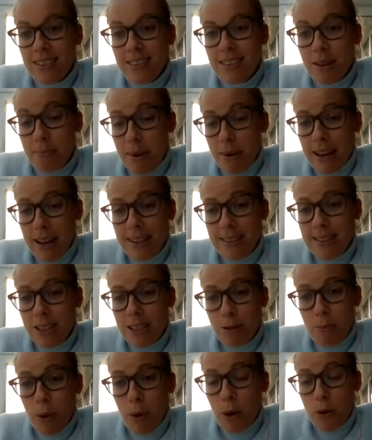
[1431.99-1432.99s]
the
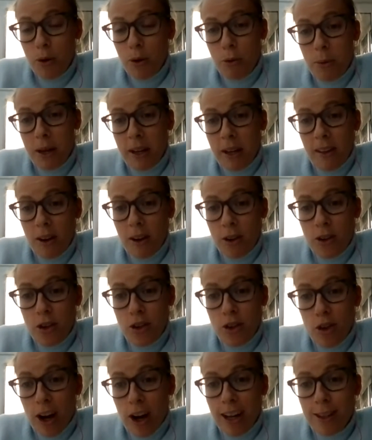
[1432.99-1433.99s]
best sportswoman in the
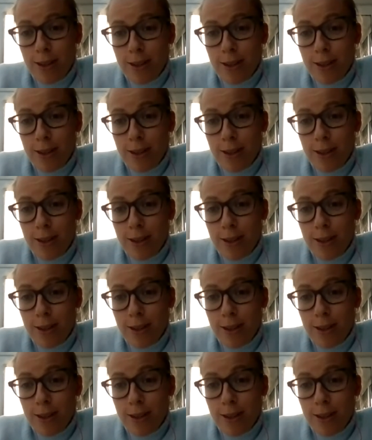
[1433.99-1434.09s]
country.